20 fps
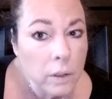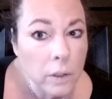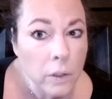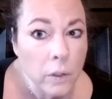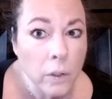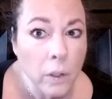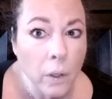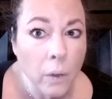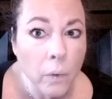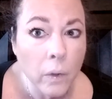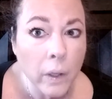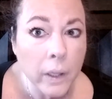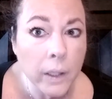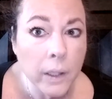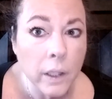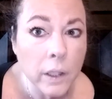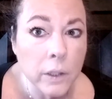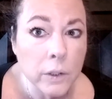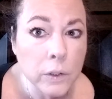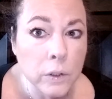
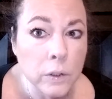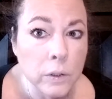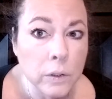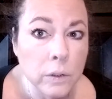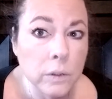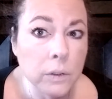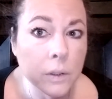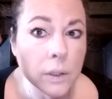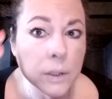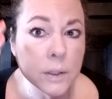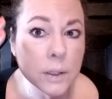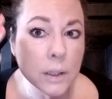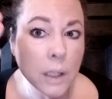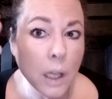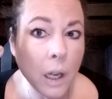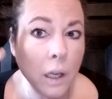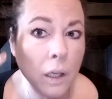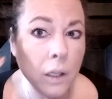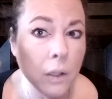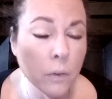like this
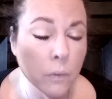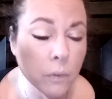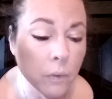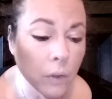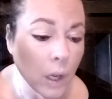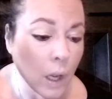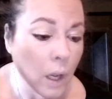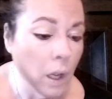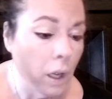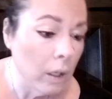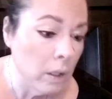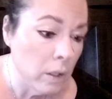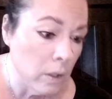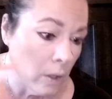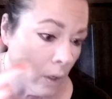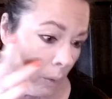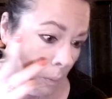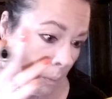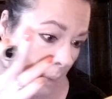kind of no